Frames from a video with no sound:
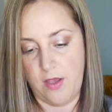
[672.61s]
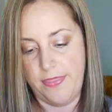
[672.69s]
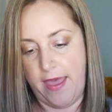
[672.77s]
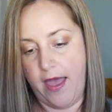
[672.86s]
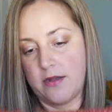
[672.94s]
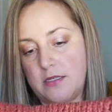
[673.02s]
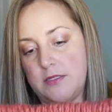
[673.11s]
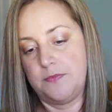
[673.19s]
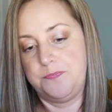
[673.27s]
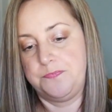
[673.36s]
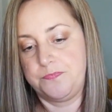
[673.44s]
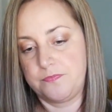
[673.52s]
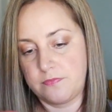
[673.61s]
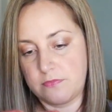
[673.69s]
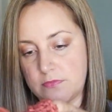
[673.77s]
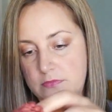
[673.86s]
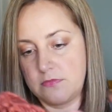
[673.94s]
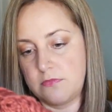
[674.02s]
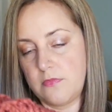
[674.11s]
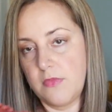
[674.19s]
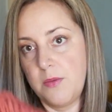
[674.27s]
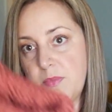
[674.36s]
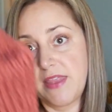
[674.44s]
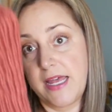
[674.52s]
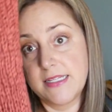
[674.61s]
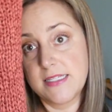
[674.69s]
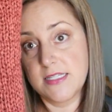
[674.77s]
on that. That is